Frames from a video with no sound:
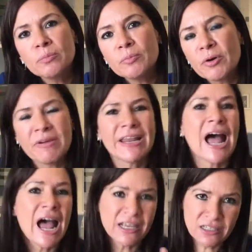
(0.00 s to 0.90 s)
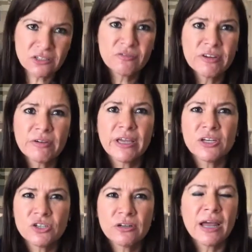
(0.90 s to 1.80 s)
provide access of
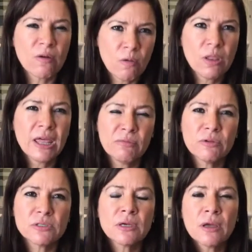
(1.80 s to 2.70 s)
education at all levels,